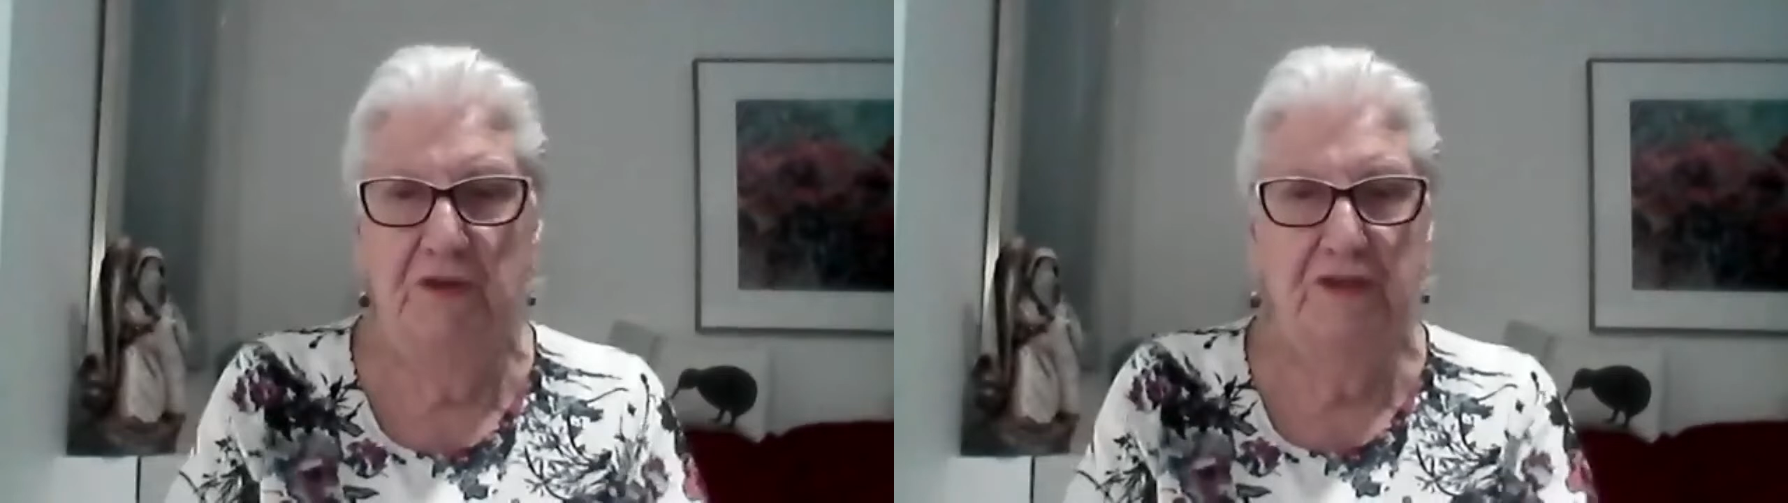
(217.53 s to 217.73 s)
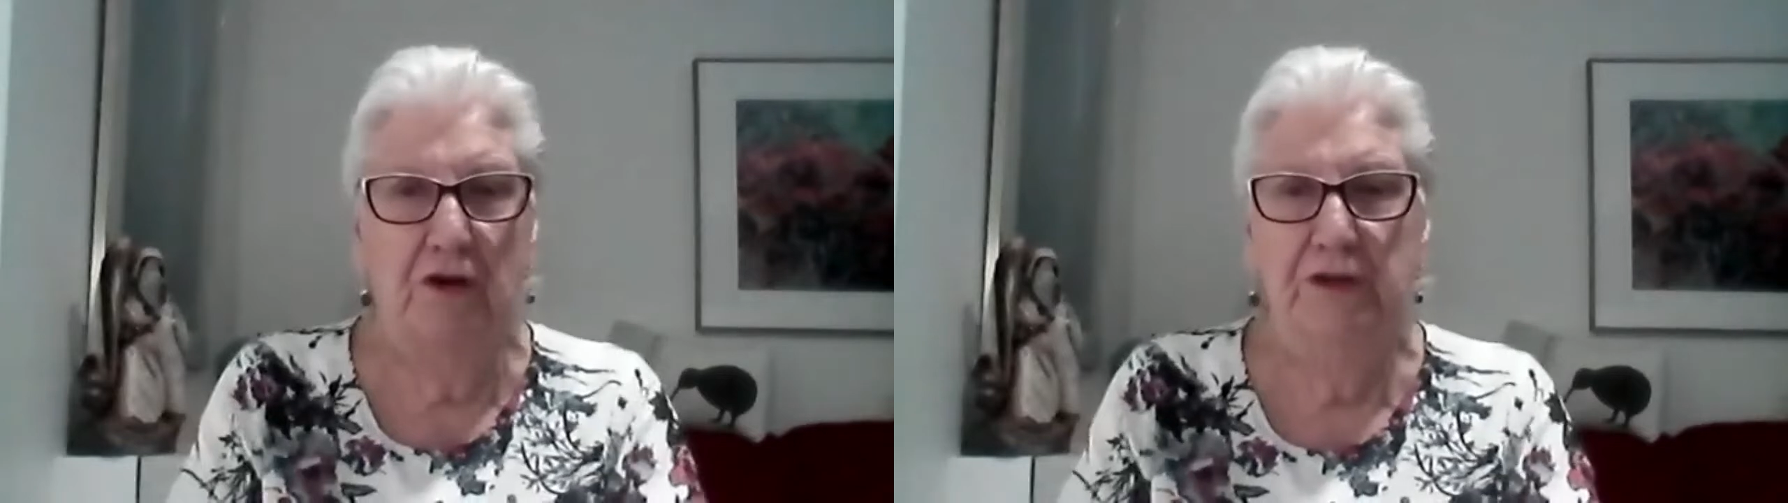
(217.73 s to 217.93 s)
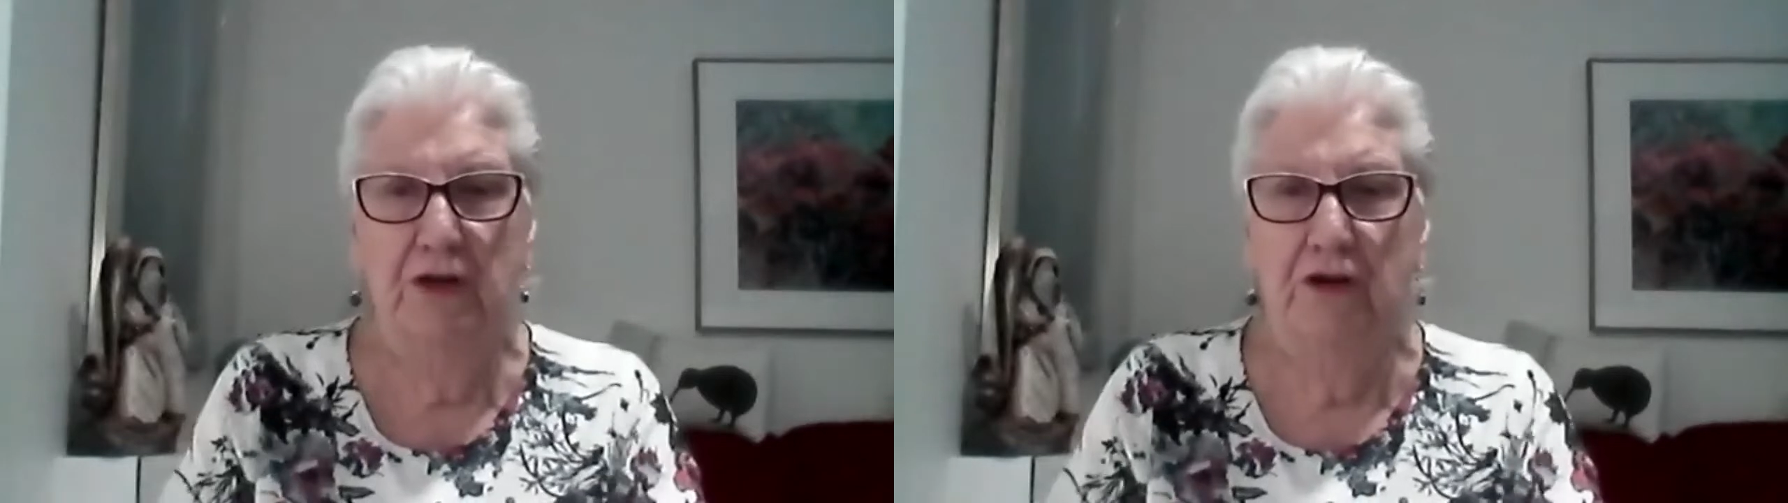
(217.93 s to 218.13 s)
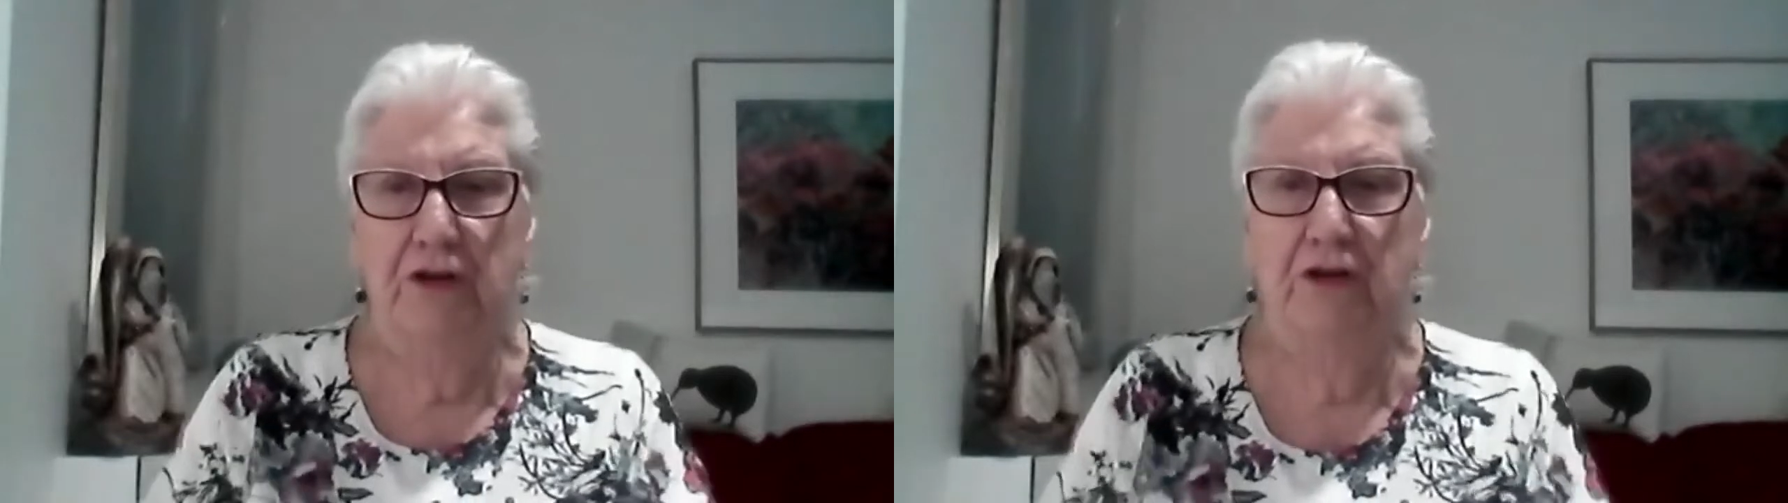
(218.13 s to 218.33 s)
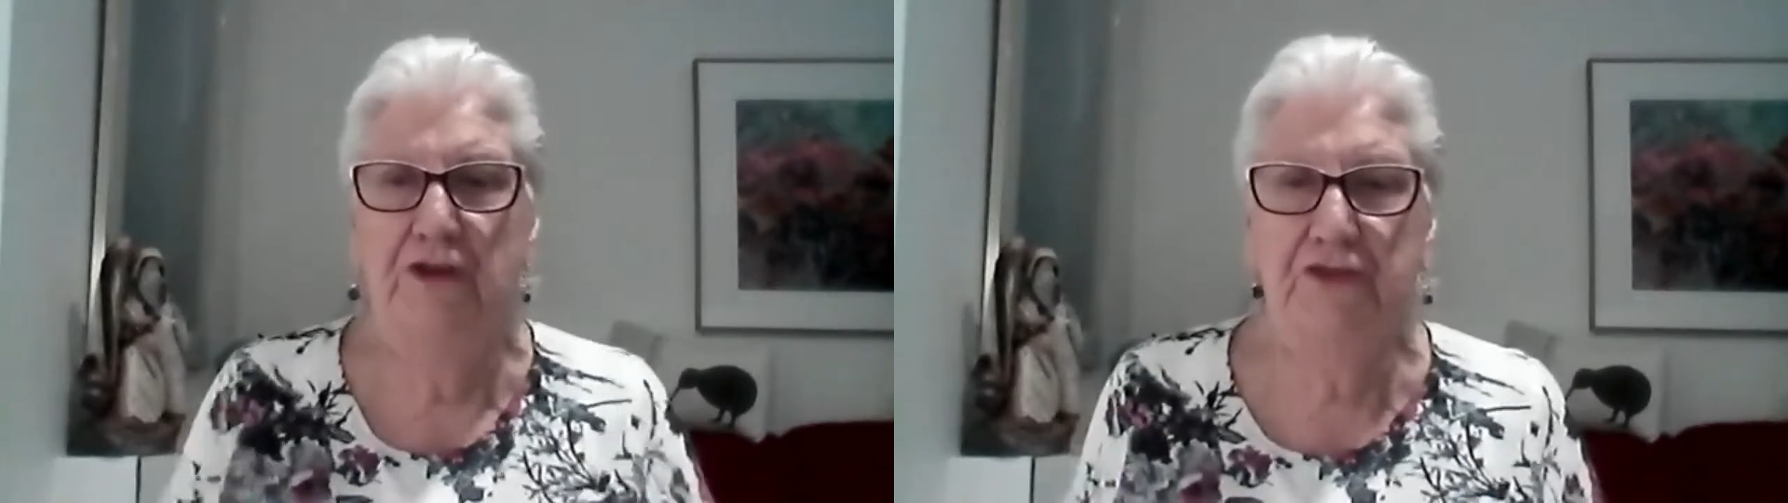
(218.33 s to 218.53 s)
what's going on
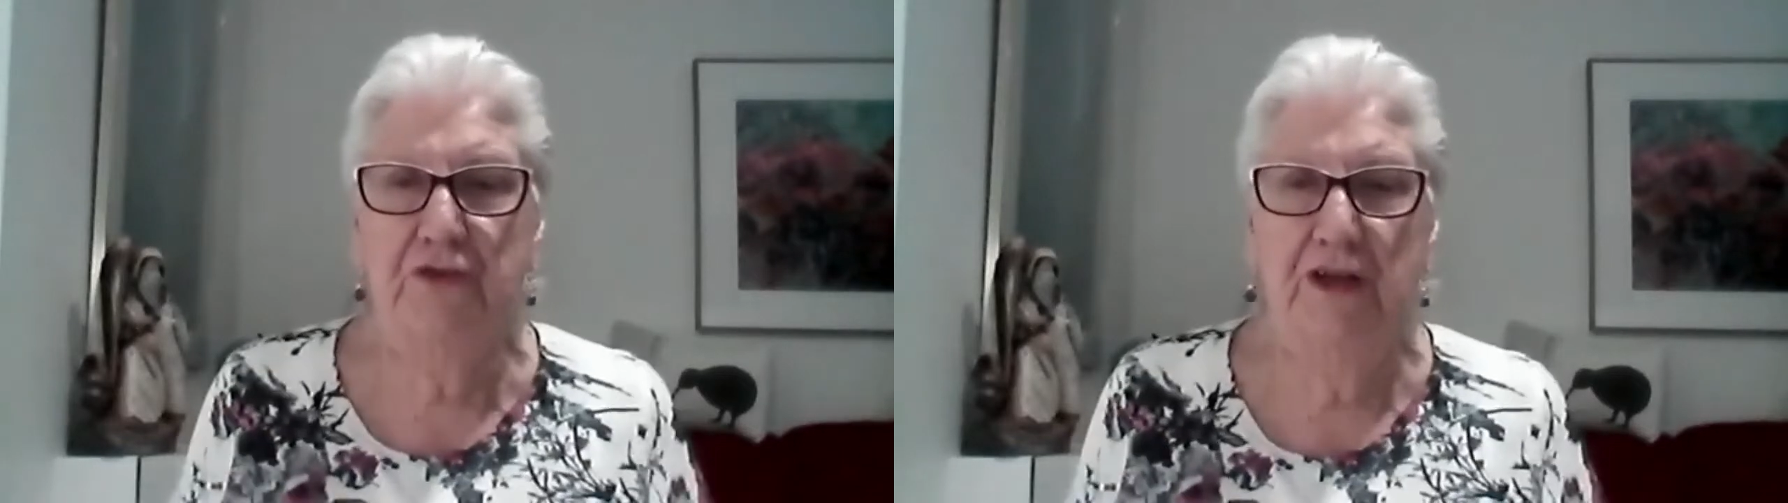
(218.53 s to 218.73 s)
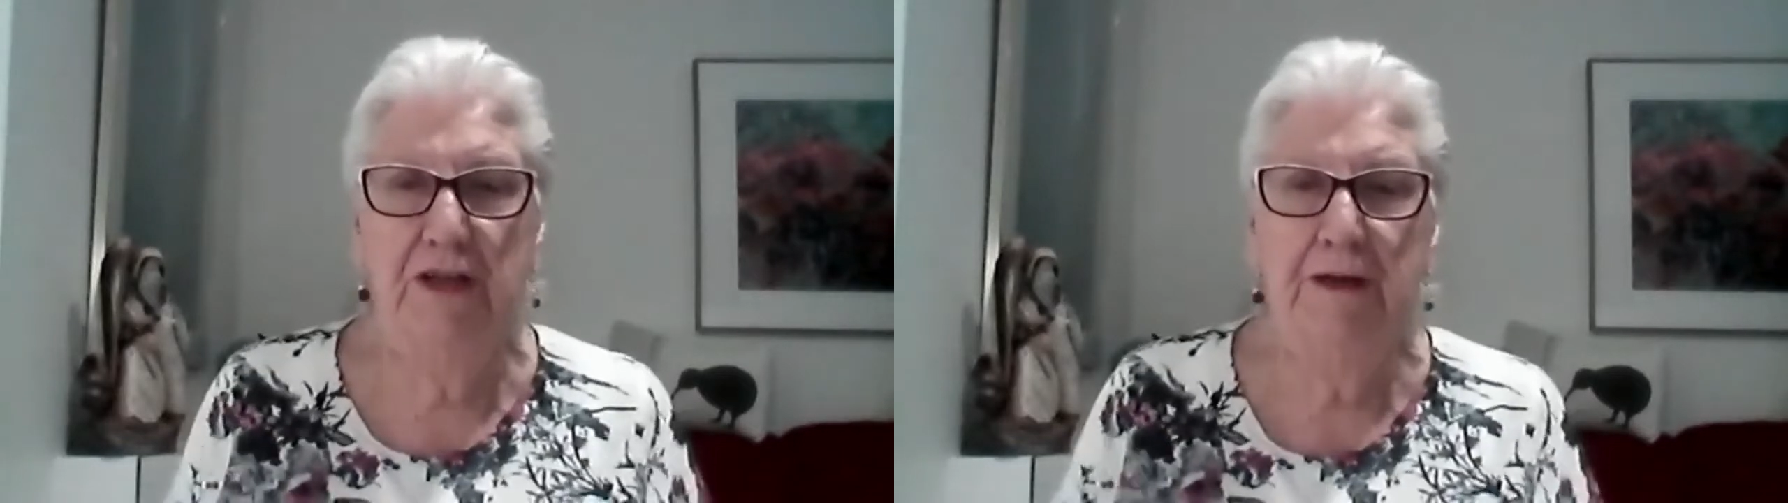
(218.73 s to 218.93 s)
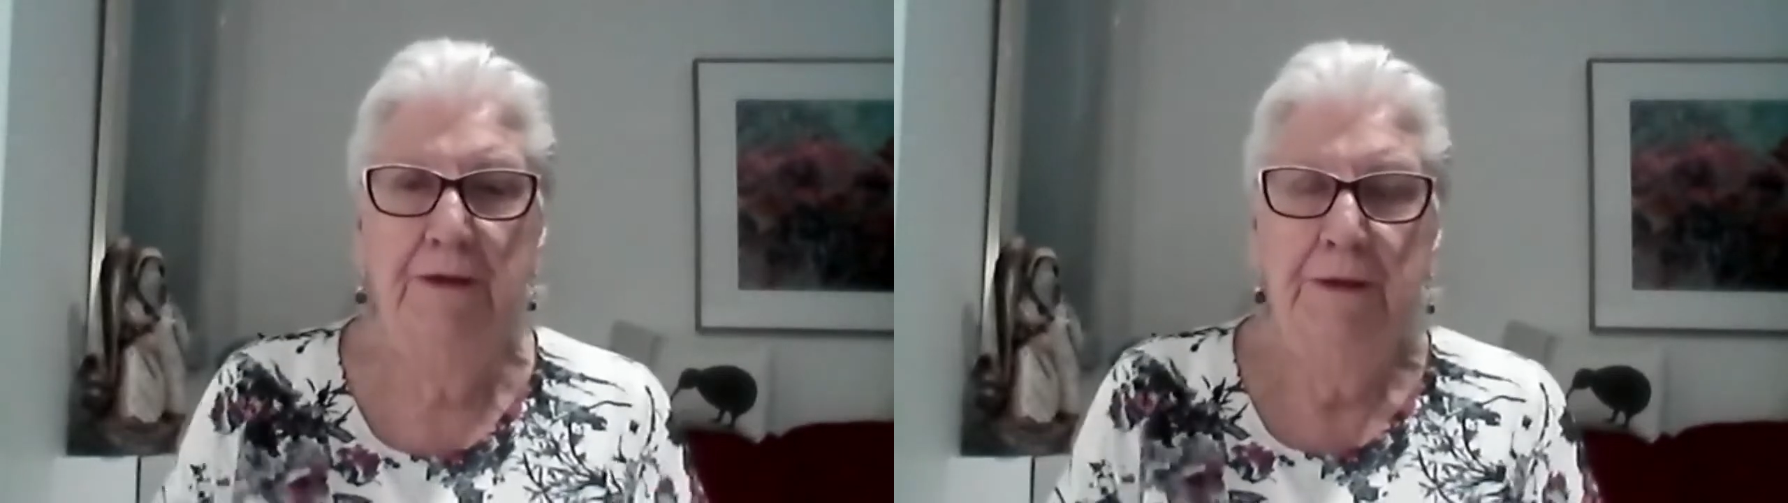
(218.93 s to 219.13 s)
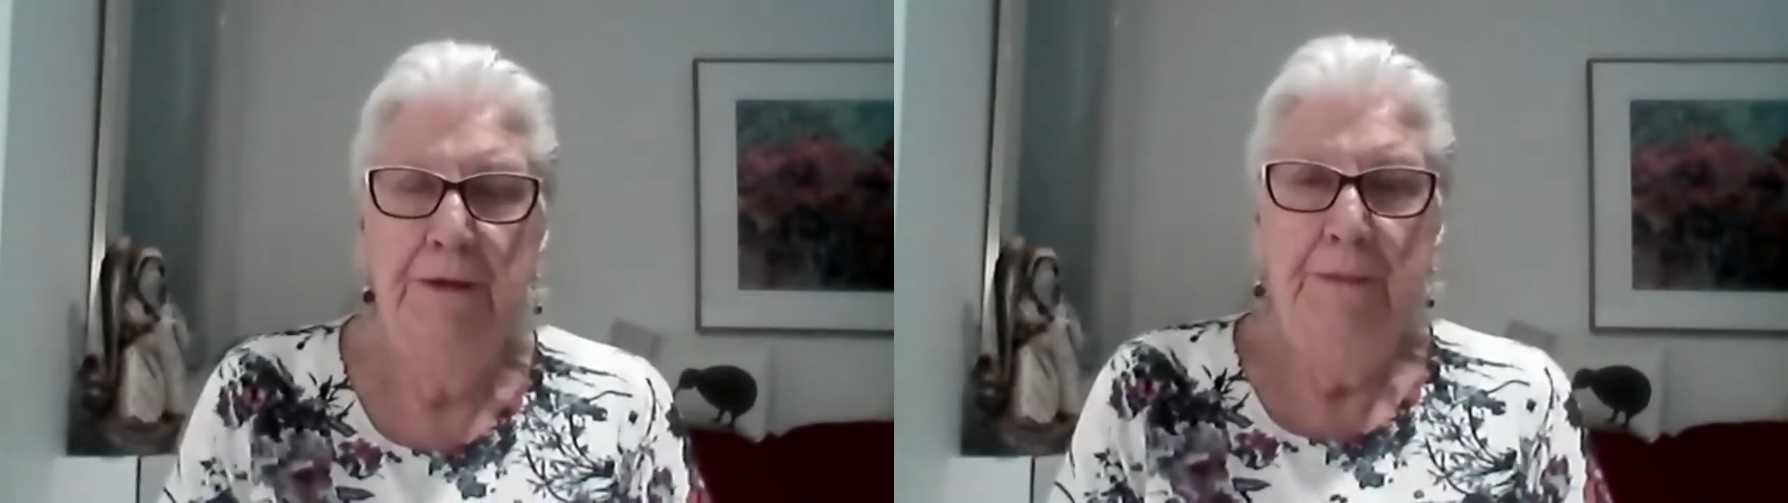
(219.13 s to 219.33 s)
in Australia,